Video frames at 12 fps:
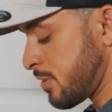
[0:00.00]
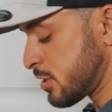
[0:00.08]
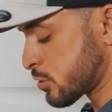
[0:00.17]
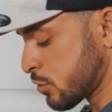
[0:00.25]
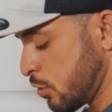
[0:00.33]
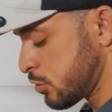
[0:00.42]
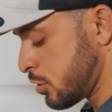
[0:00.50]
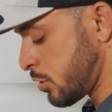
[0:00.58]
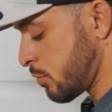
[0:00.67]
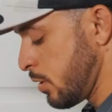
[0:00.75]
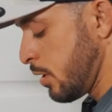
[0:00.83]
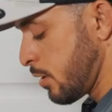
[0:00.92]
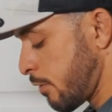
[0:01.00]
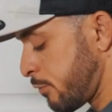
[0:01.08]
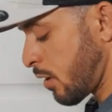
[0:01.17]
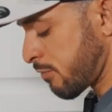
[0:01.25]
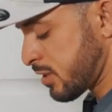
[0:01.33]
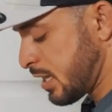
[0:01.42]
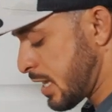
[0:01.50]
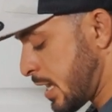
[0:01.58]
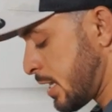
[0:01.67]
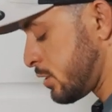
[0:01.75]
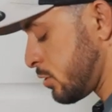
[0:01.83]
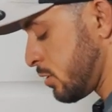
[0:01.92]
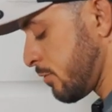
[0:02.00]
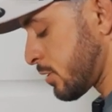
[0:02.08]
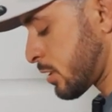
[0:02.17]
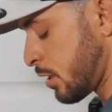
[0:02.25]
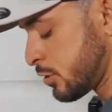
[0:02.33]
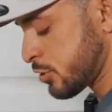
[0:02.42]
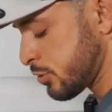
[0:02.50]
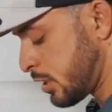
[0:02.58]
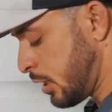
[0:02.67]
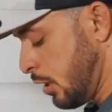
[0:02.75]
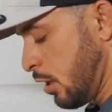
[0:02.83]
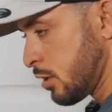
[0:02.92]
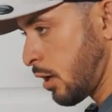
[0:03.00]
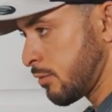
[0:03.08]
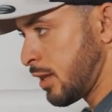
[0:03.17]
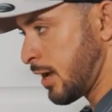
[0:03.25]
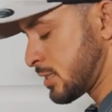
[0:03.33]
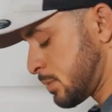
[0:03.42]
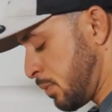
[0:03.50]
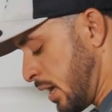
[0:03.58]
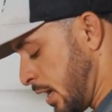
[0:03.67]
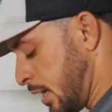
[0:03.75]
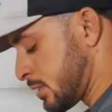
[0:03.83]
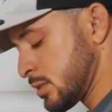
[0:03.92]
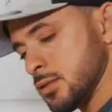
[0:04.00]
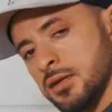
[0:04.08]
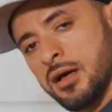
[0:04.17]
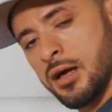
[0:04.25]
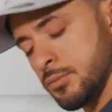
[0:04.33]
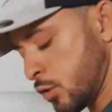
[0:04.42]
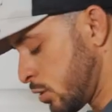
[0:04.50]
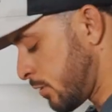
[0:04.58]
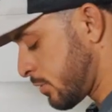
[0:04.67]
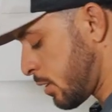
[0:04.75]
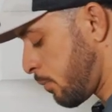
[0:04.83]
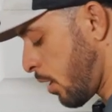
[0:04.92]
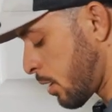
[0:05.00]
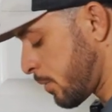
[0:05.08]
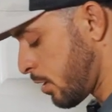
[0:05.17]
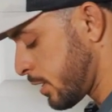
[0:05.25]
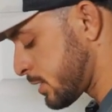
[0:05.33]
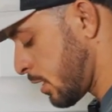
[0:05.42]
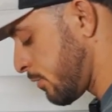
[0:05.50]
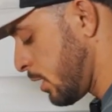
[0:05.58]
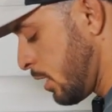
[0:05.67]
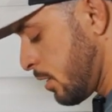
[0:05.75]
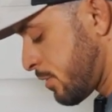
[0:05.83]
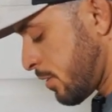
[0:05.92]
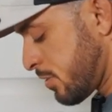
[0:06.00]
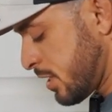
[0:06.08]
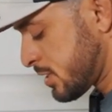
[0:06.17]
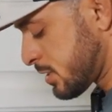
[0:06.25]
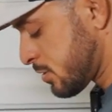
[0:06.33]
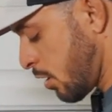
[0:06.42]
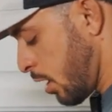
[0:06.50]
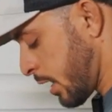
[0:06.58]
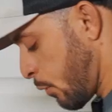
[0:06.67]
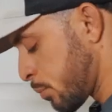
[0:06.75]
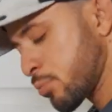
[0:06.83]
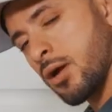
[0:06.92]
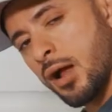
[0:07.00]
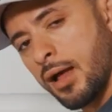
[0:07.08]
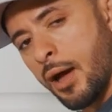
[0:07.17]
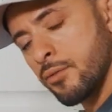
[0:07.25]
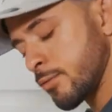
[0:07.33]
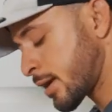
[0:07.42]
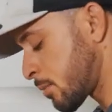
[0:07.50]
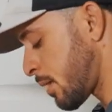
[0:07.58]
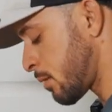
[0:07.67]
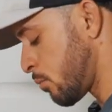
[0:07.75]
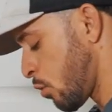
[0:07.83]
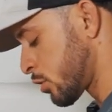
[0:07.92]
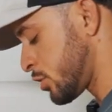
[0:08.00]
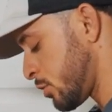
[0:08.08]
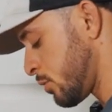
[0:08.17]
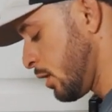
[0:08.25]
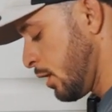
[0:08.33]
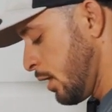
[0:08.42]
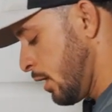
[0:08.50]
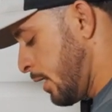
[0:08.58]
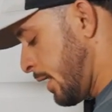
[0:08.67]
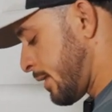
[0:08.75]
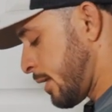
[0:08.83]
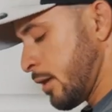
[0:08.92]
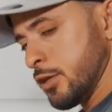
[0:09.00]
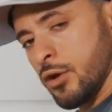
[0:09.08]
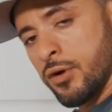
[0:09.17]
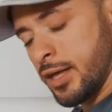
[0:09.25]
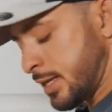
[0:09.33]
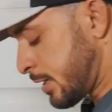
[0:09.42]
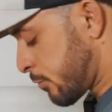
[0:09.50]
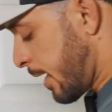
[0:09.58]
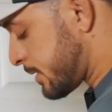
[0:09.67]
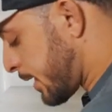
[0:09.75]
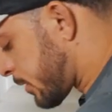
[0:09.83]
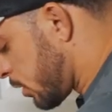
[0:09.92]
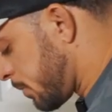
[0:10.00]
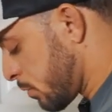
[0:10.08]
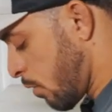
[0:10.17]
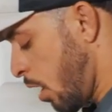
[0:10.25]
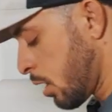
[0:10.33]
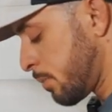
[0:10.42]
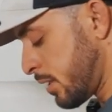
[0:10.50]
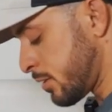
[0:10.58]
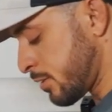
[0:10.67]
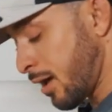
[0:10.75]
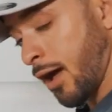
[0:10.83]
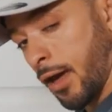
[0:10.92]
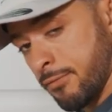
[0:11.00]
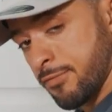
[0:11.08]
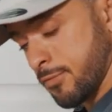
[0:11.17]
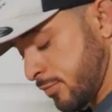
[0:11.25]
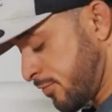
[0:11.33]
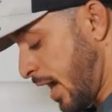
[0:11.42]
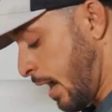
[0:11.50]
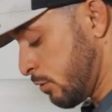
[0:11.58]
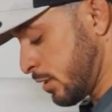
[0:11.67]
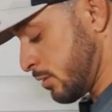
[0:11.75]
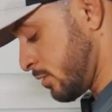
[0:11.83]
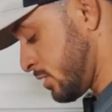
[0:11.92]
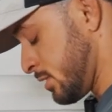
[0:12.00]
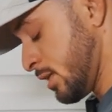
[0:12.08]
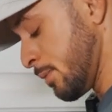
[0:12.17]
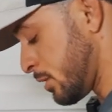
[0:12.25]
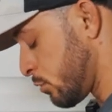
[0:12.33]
this girl to you. If you have kids, you live in the country, you have a lot of space, don't live in an apartment, all that stuff, then this dog I would recommend more to you. And you know, granted, I could be wrong, but I've found, and been